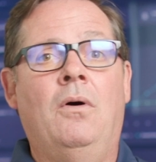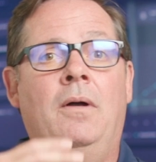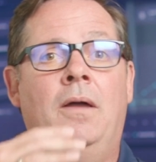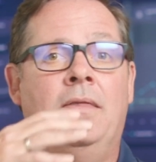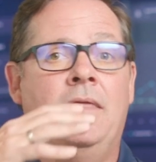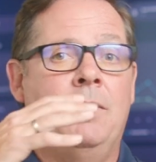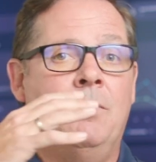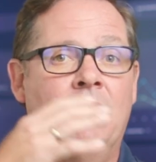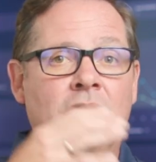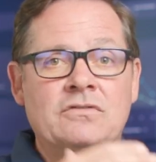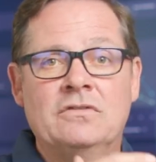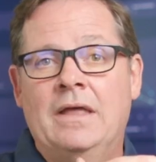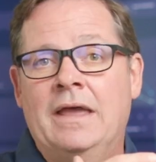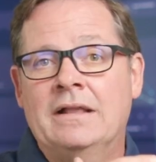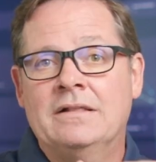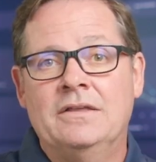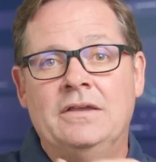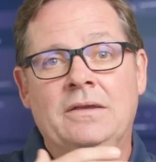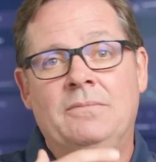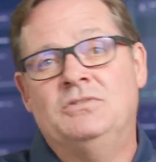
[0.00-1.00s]
They most
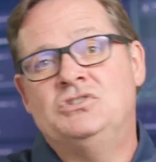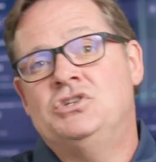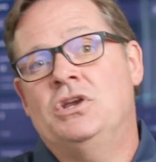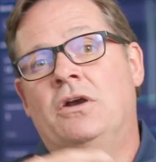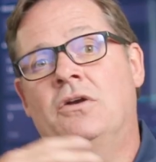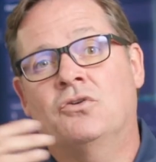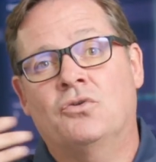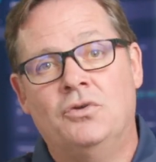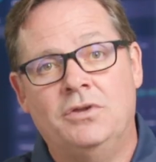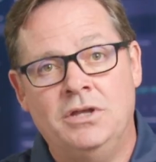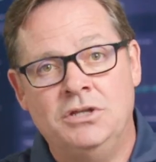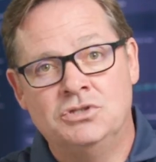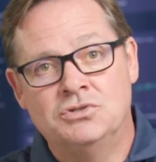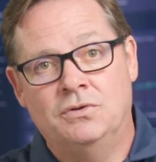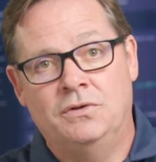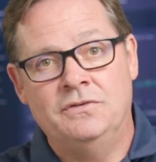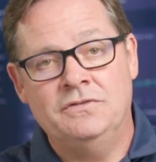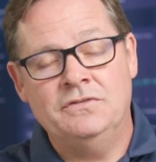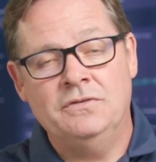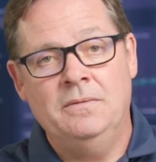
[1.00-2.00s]
likely shared
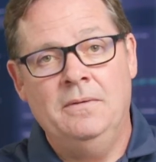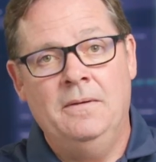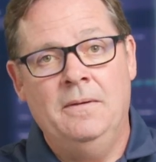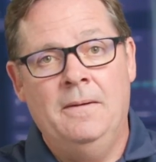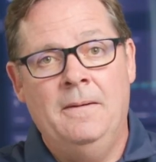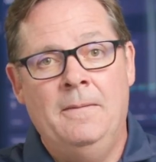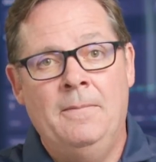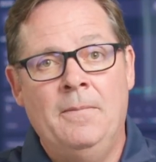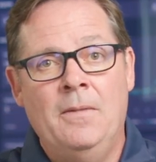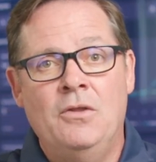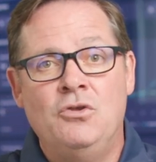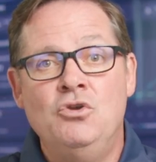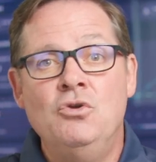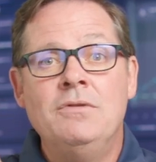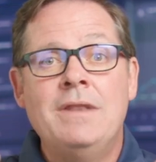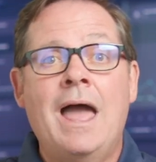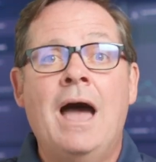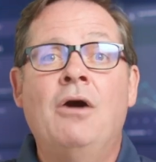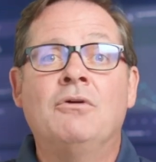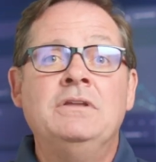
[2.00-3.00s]
credentials. You
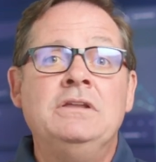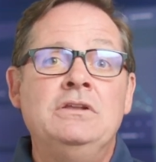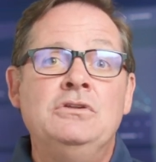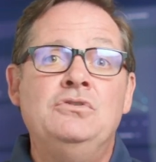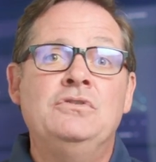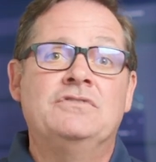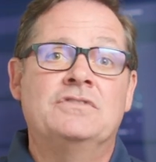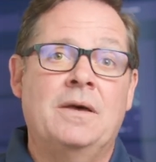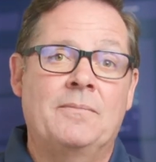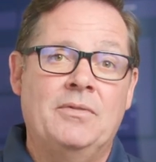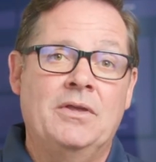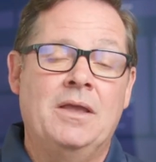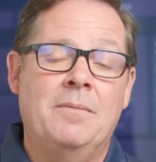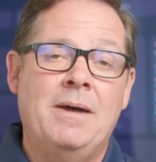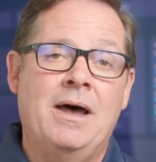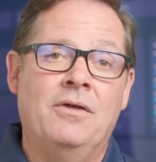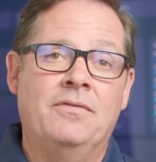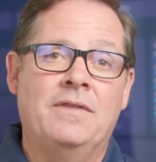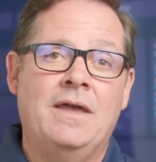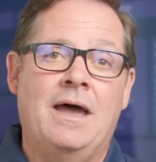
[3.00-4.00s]
now need to do something
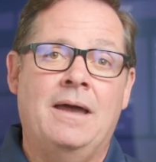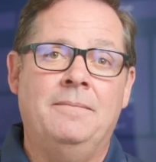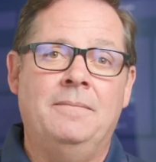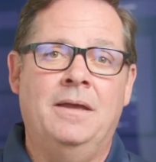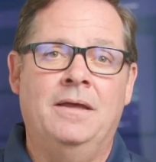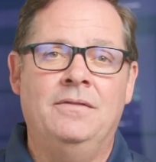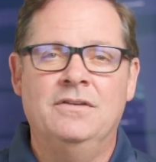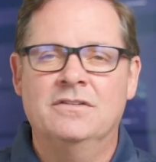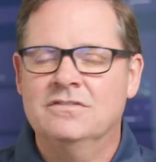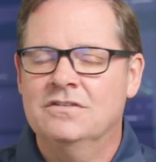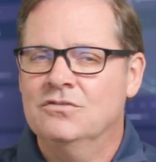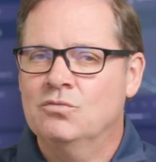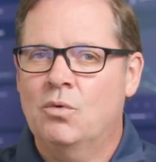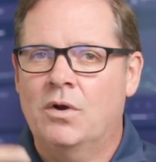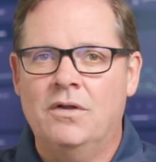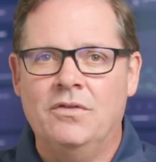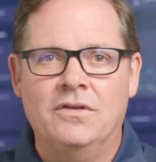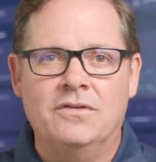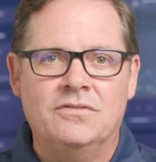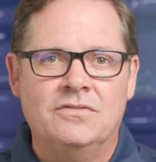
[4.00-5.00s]
about that. And this is
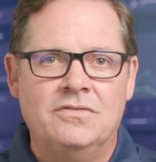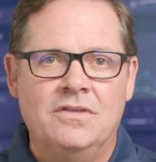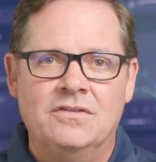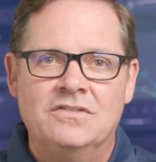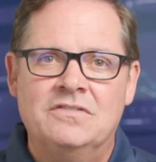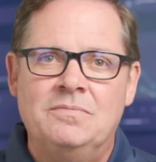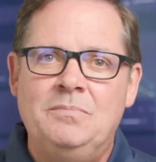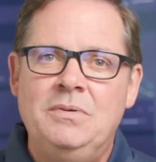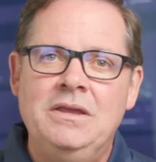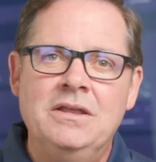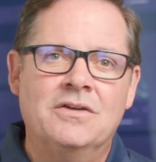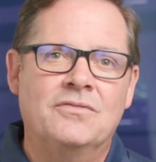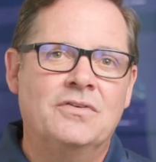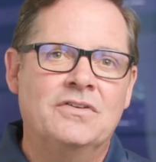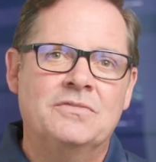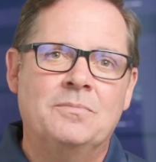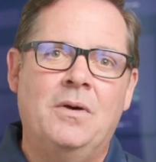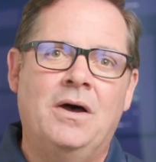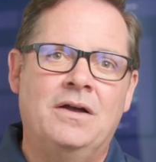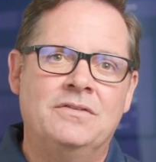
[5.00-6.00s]
where the speed of
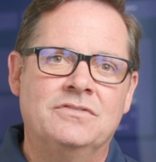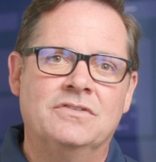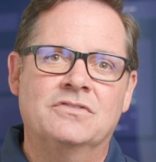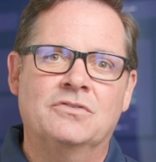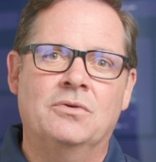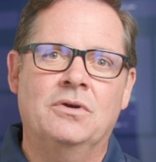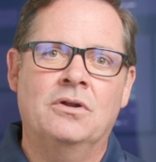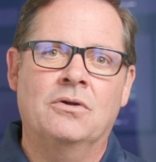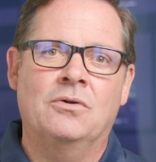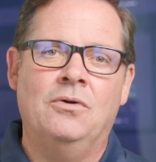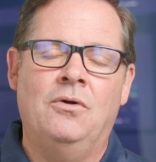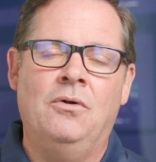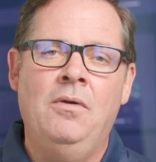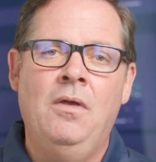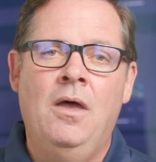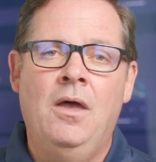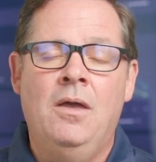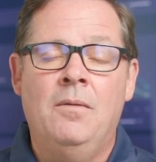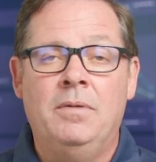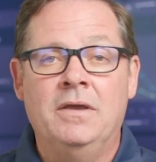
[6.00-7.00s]
response is critical,
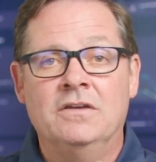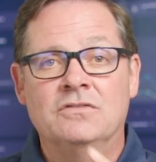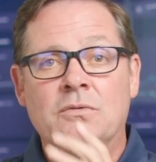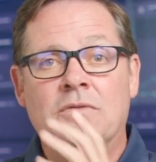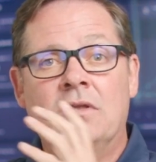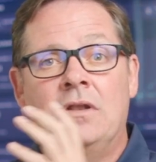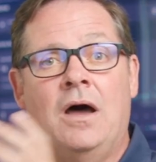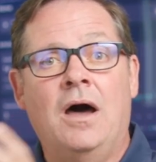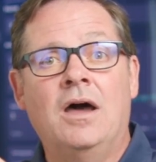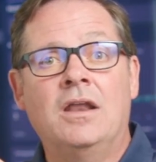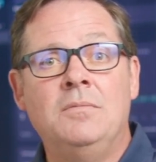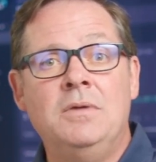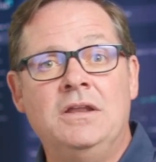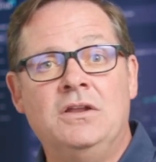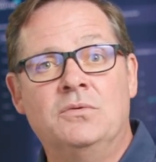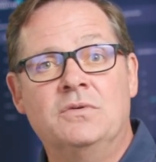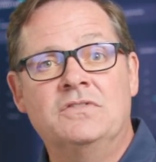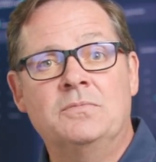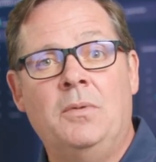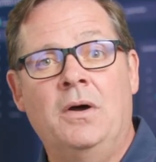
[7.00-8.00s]
because with an
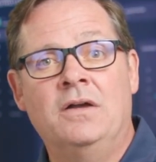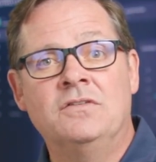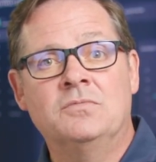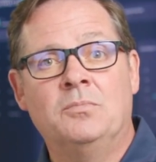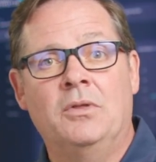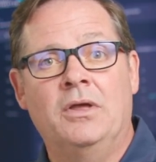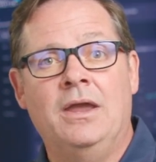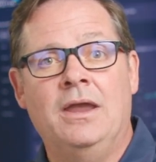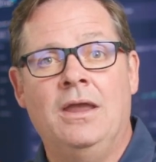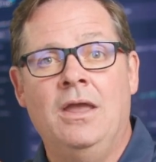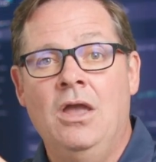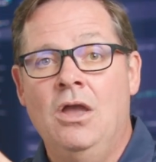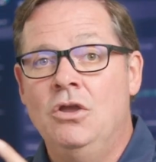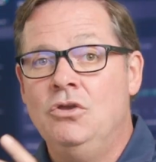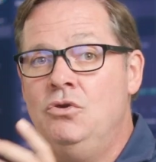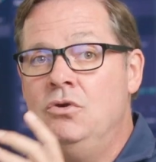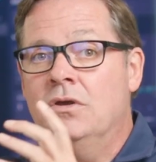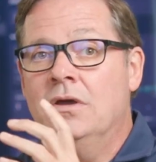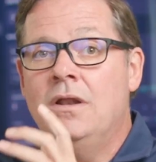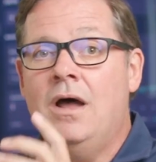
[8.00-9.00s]
automated response play,
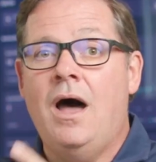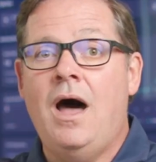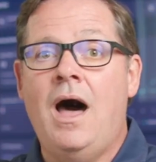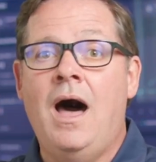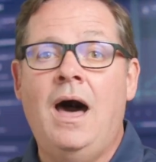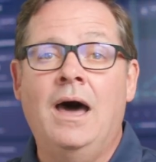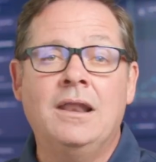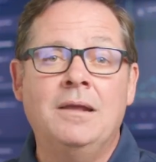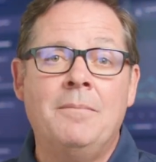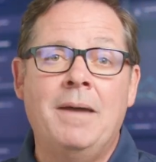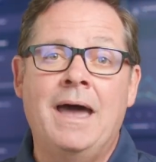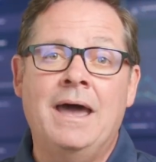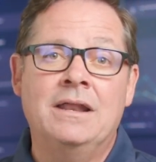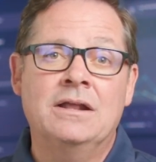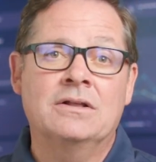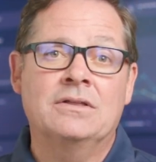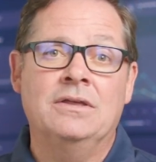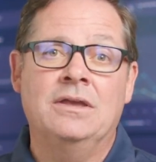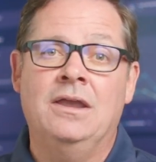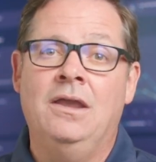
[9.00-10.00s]
you can
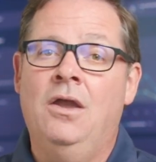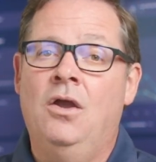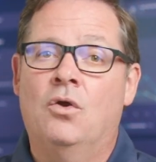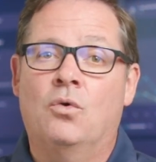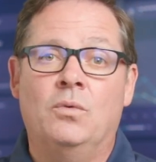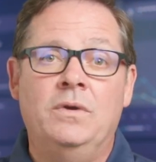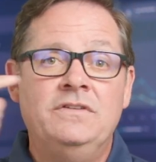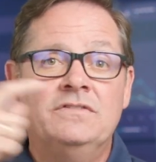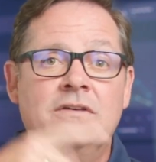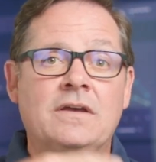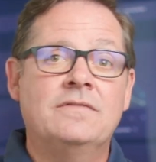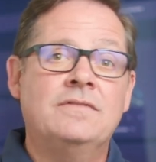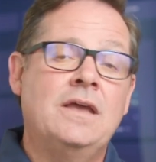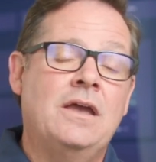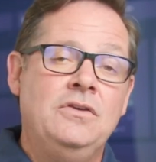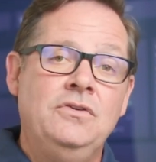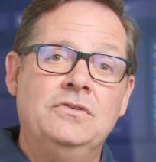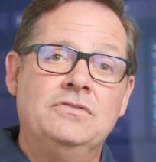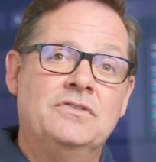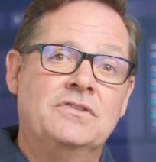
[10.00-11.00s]
automatically reset
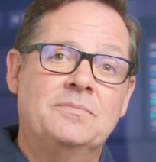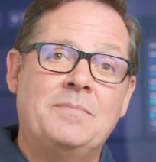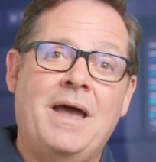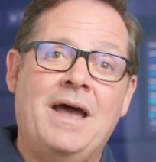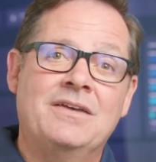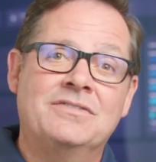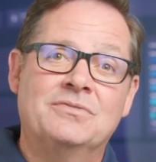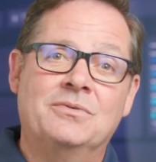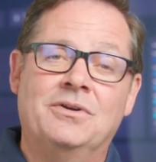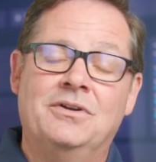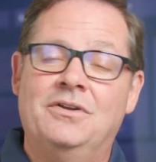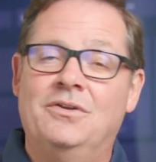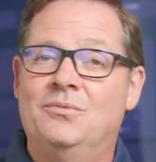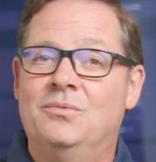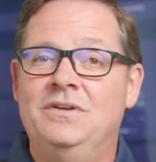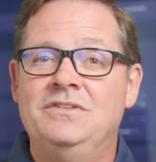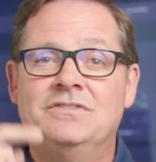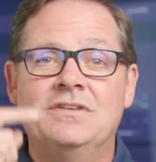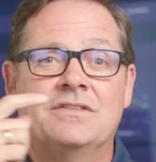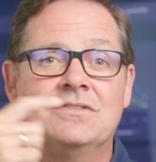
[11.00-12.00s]
that user's password,
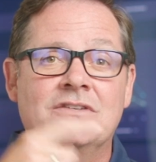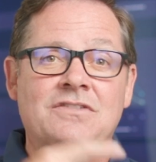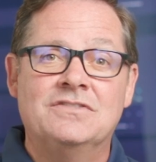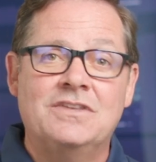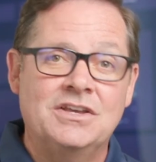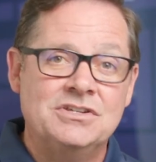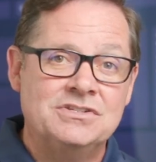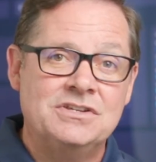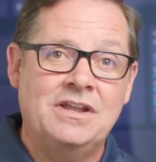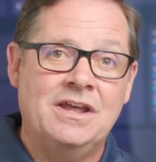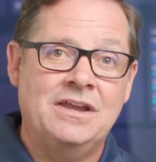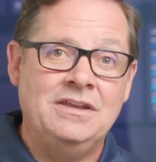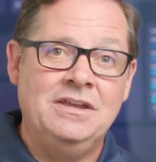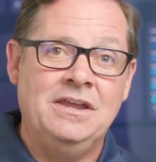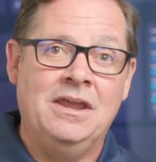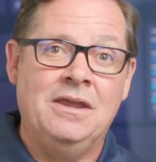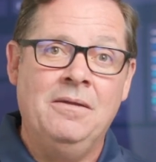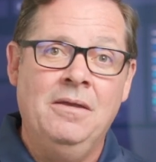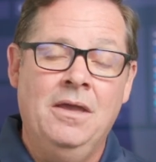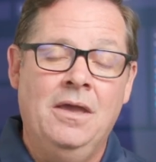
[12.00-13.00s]
reset the session
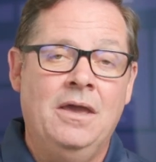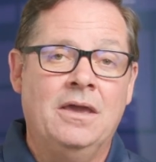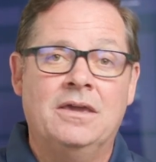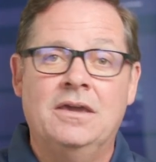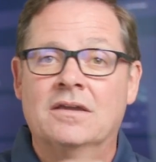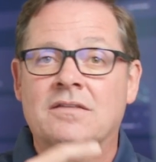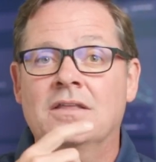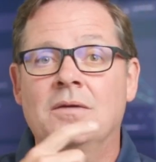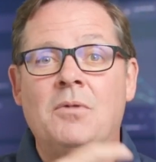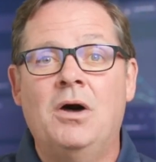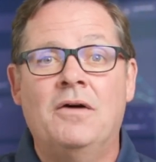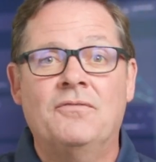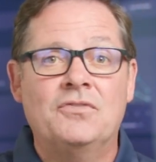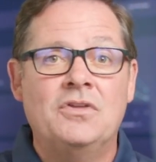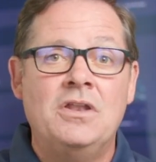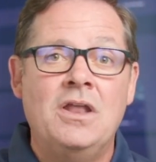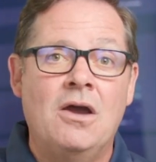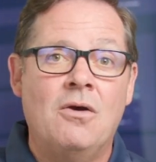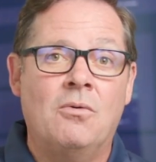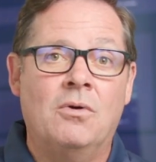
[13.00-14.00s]
ID, kick them off
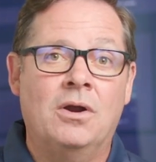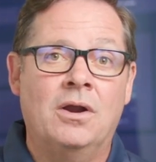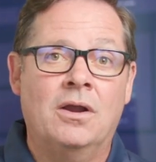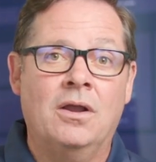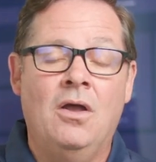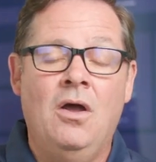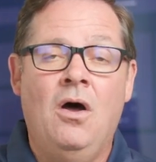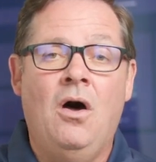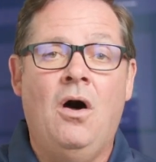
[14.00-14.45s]
the network.